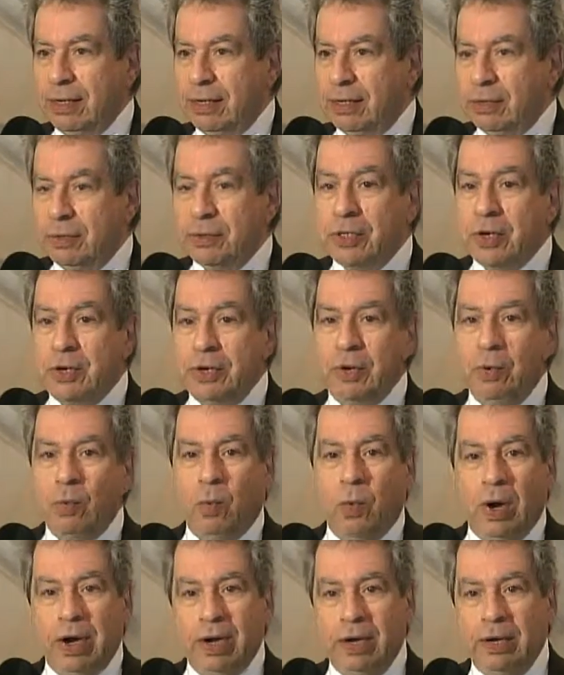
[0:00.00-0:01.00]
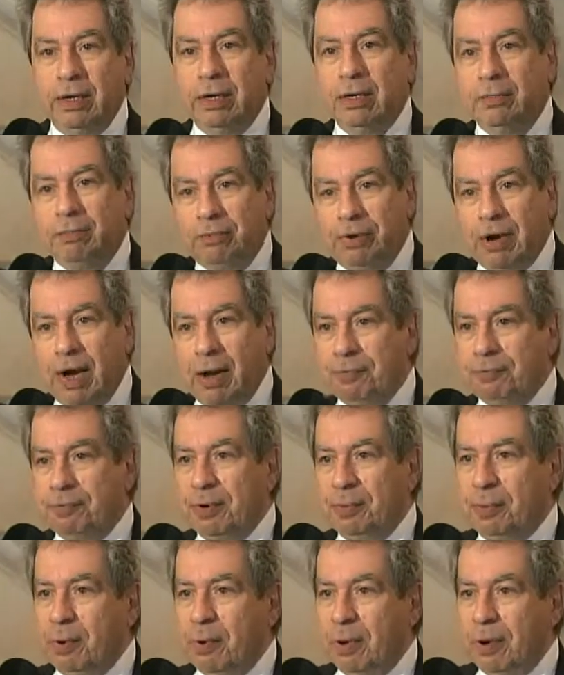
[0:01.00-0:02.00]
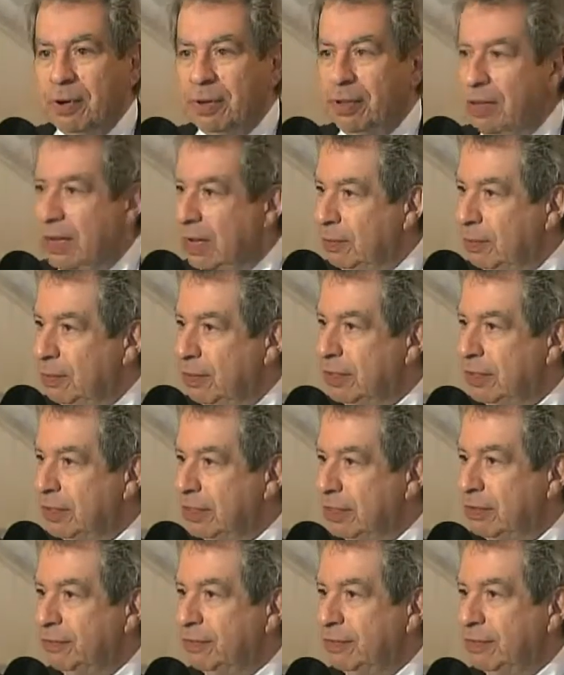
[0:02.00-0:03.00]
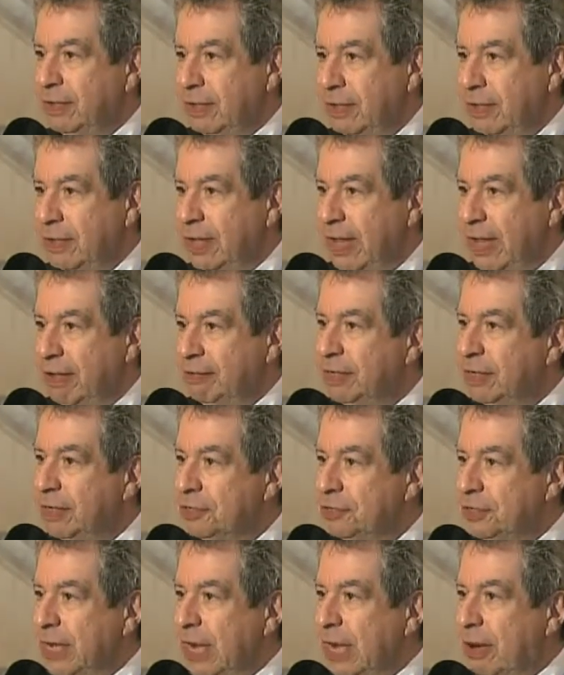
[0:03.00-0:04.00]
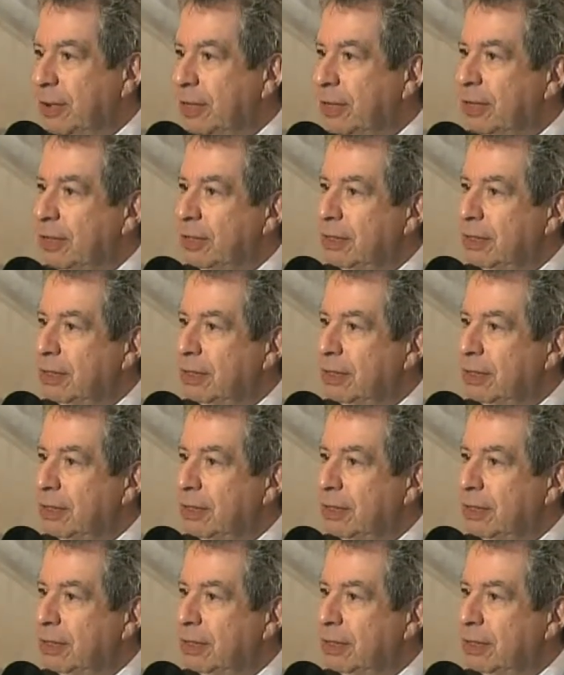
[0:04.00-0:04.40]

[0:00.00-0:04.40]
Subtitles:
There was only one prompt report, and that was of having a shower.